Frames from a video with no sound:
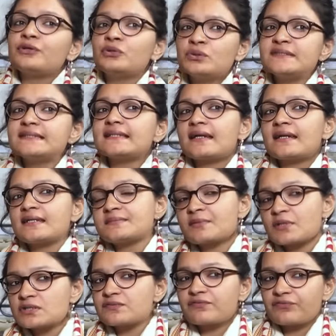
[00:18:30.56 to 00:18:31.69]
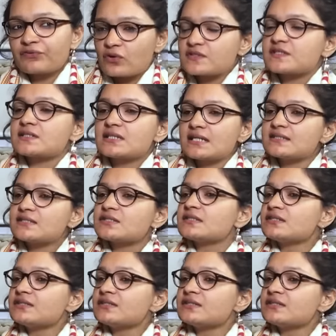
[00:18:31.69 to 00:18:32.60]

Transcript: you'd say that it's because of the ferocity and just the